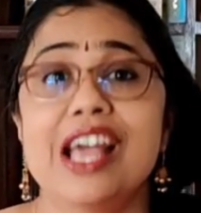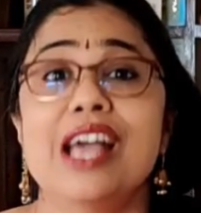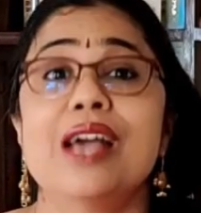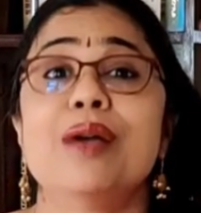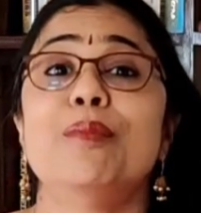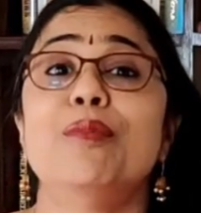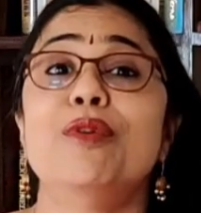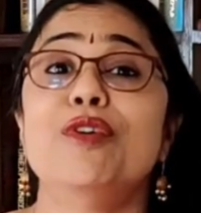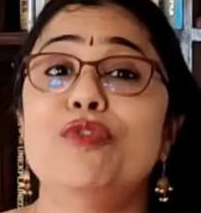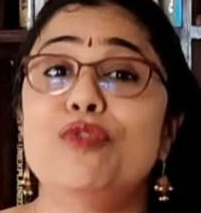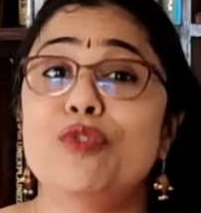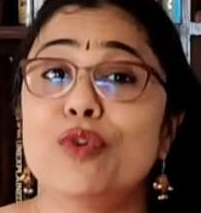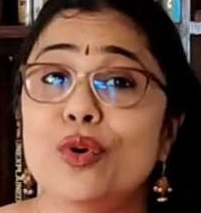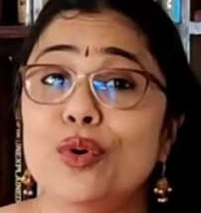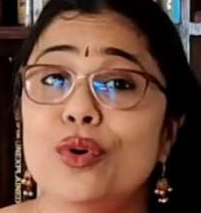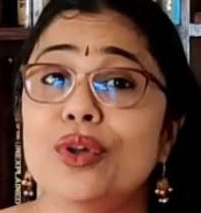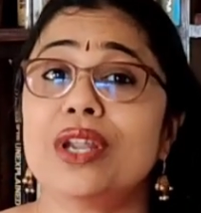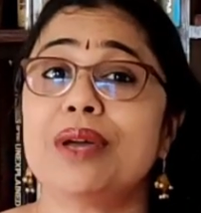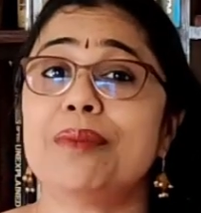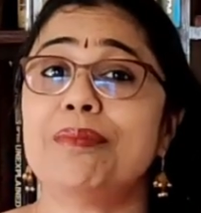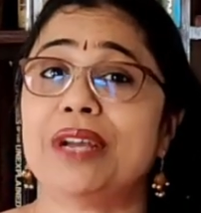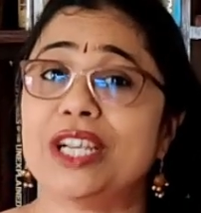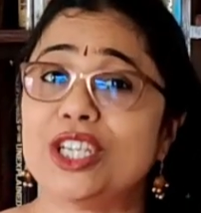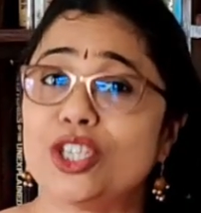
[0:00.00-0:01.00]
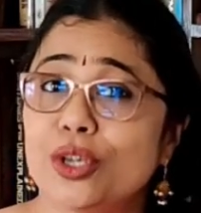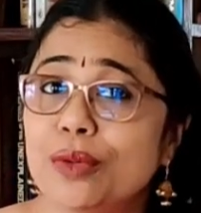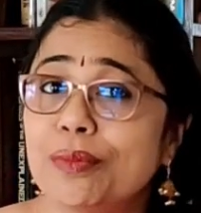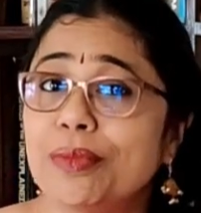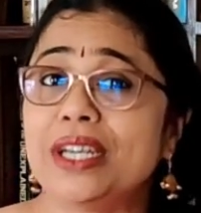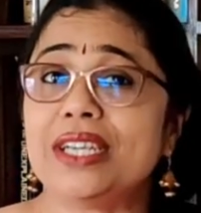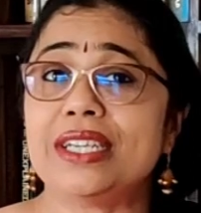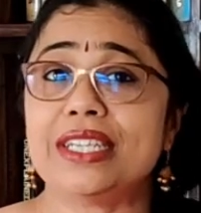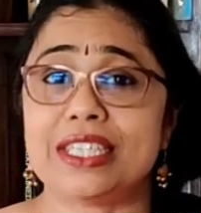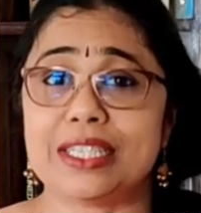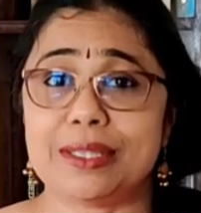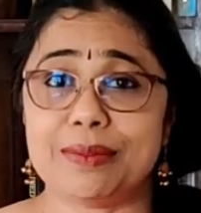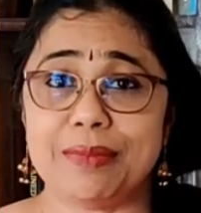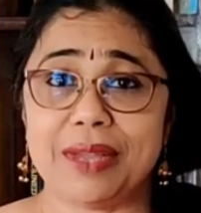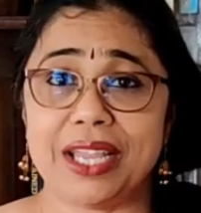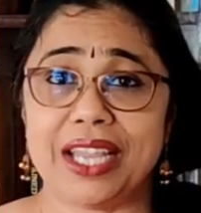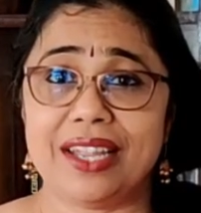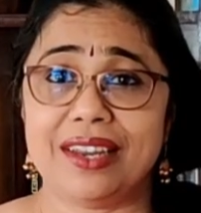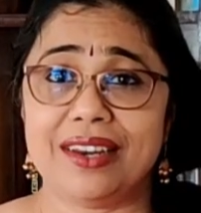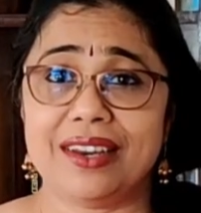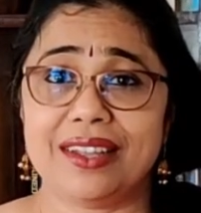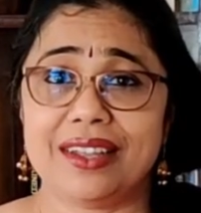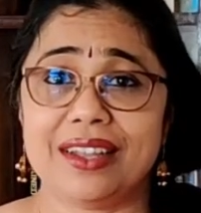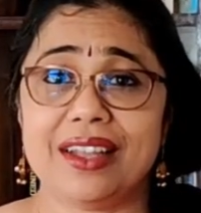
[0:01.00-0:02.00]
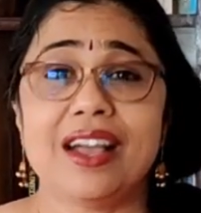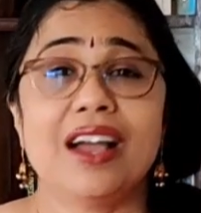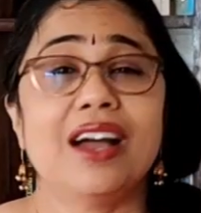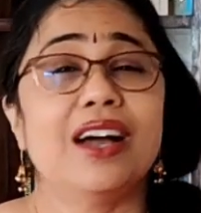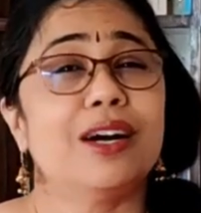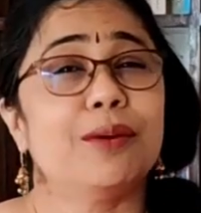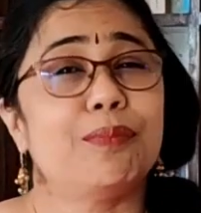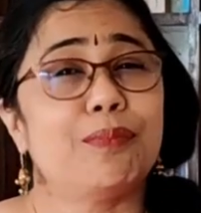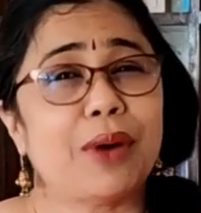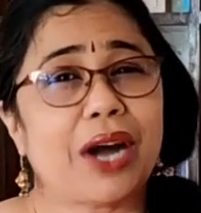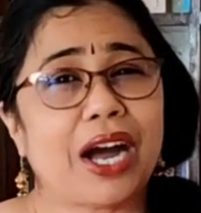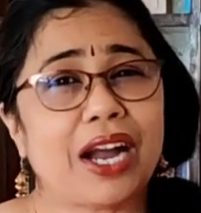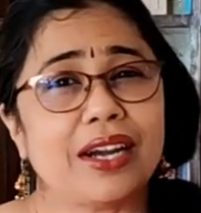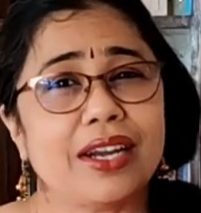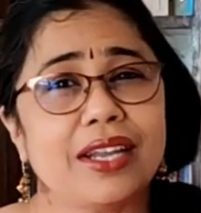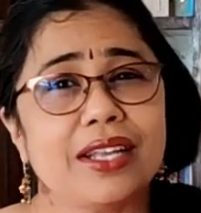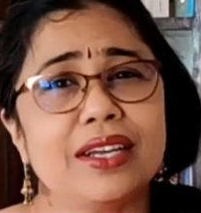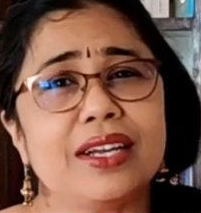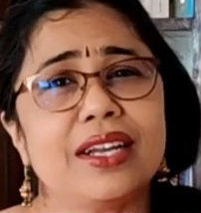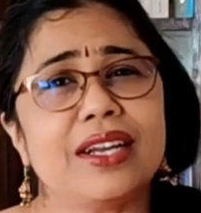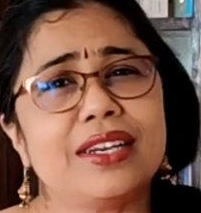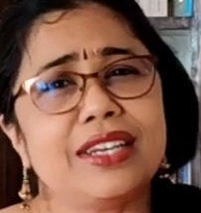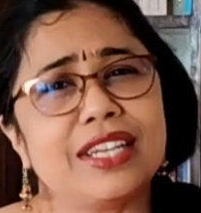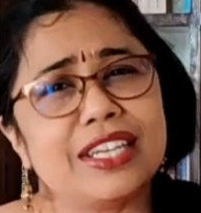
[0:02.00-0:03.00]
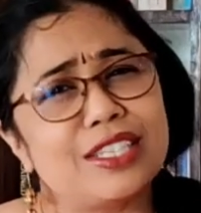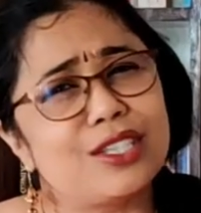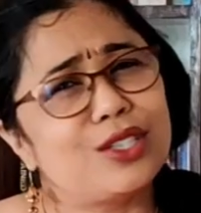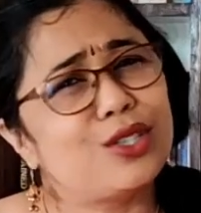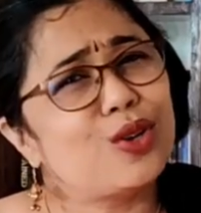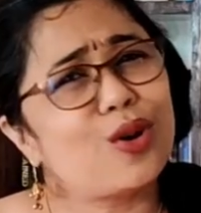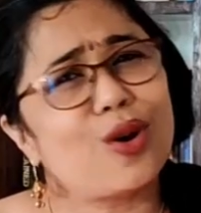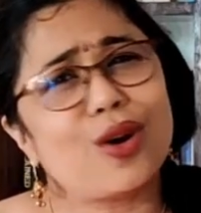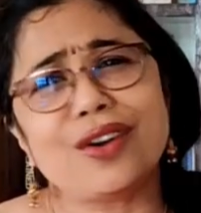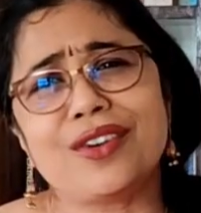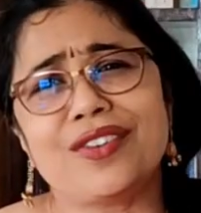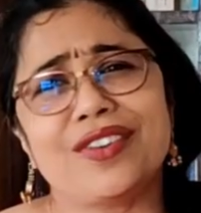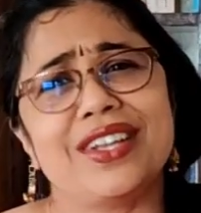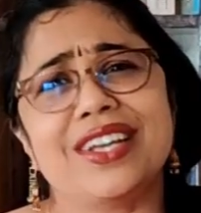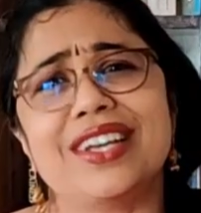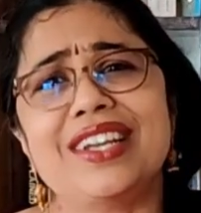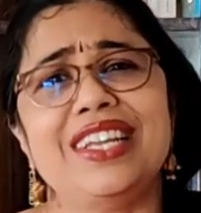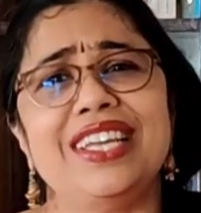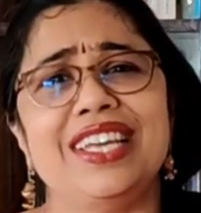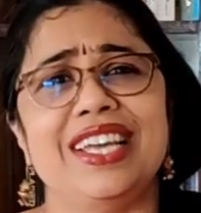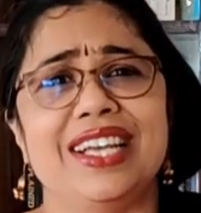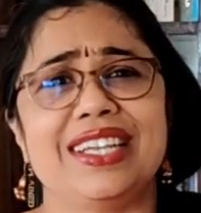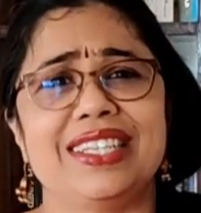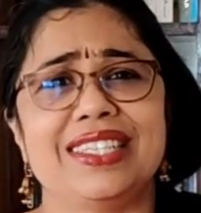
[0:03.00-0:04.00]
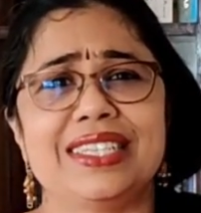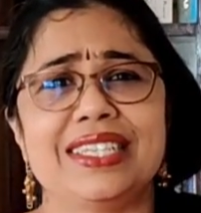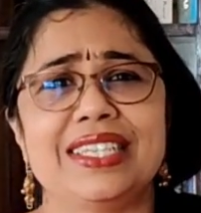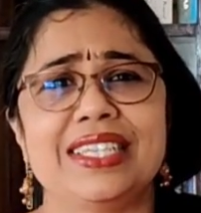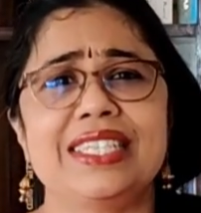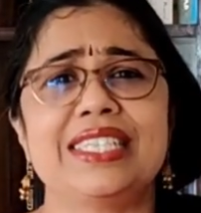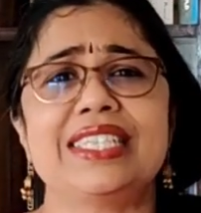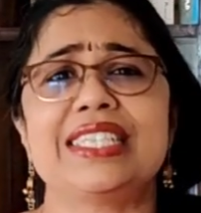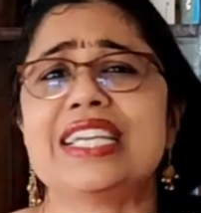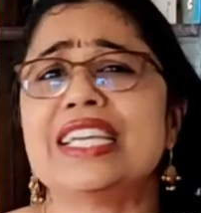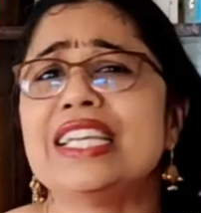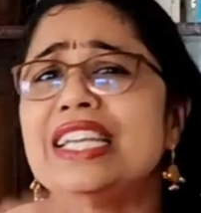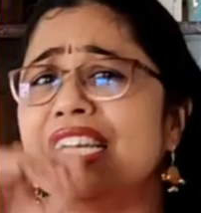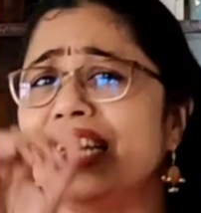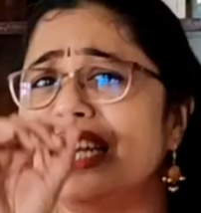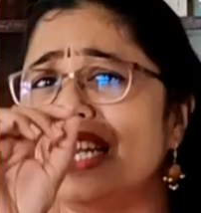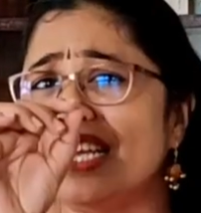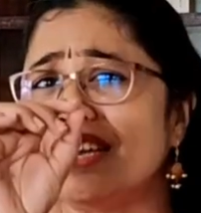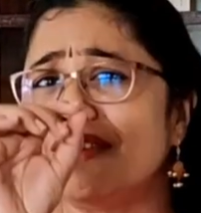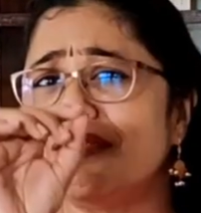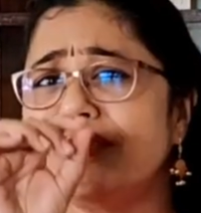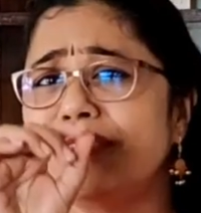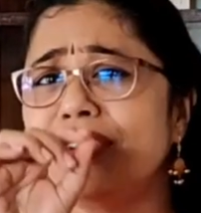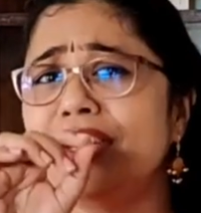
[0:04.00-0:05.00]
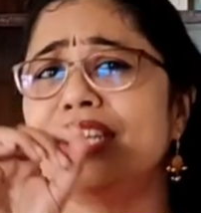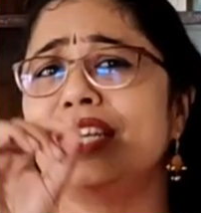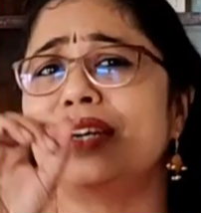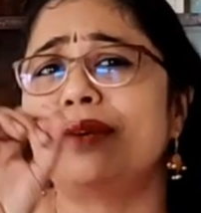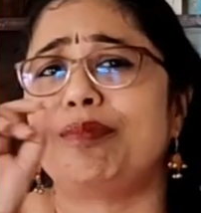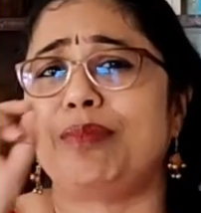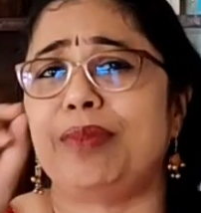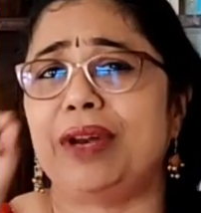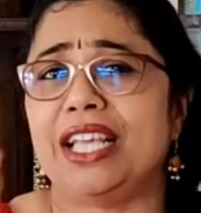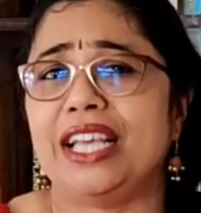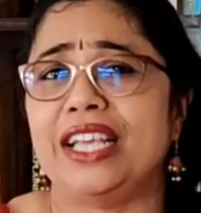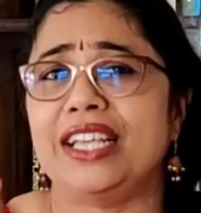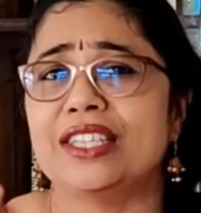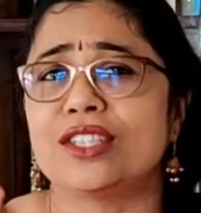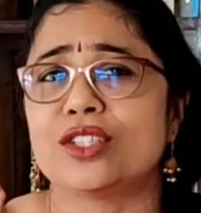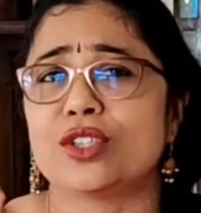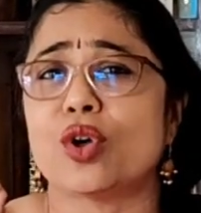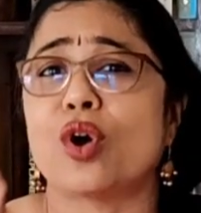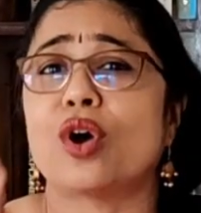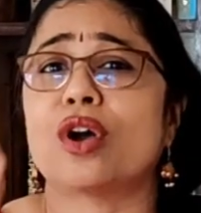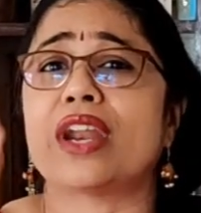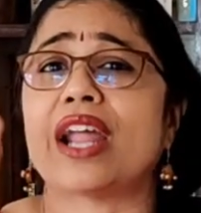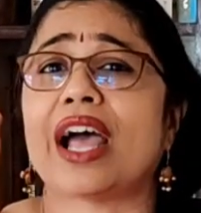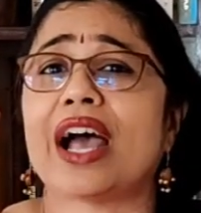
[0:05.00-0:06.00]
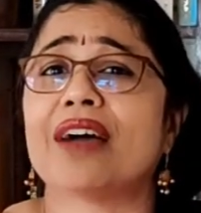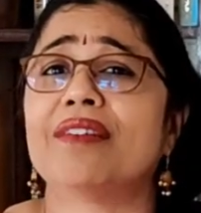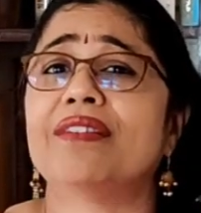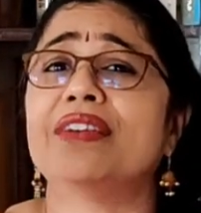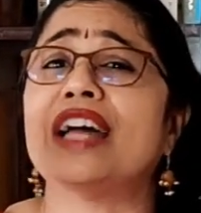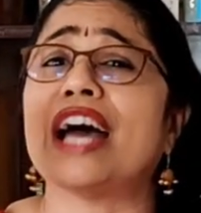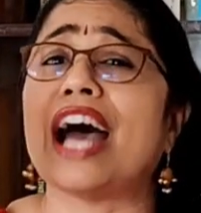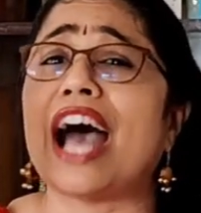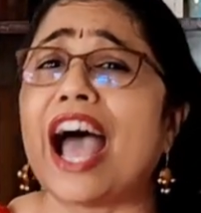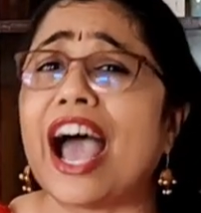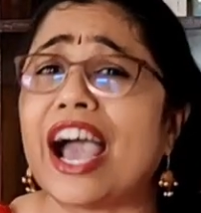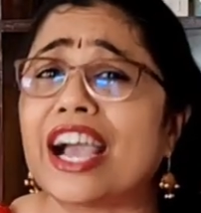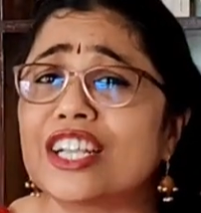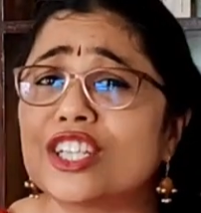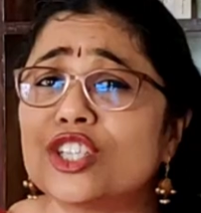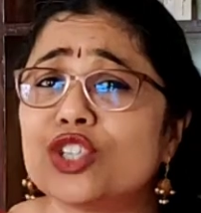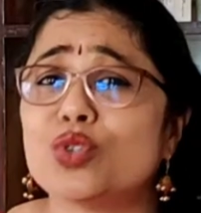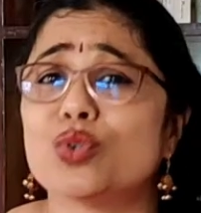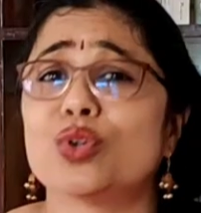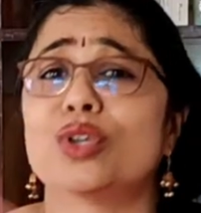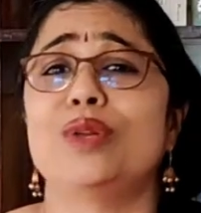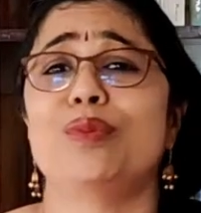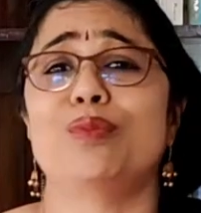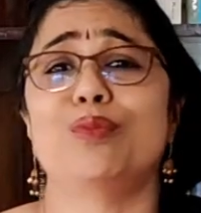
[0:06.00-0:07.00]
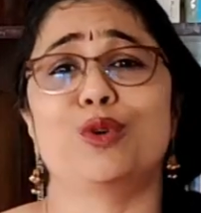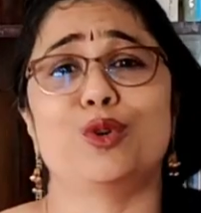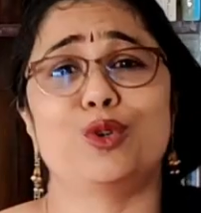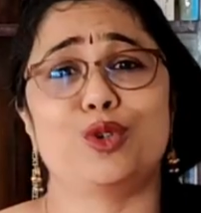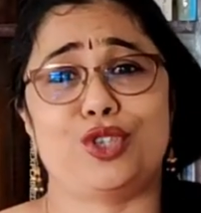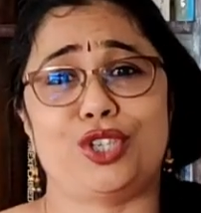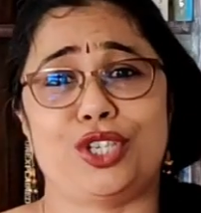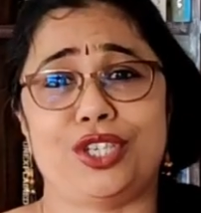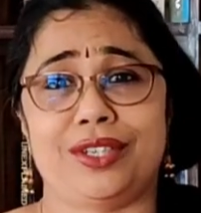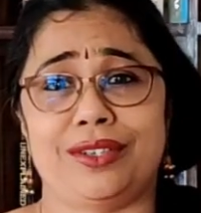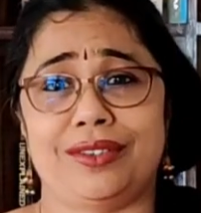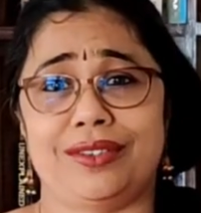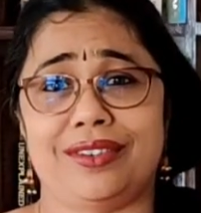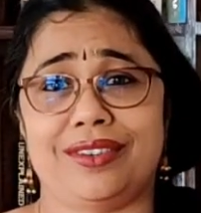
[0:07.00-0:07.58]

Before a measurement is made, a particle does not really exist in a definite place or have an actual motion.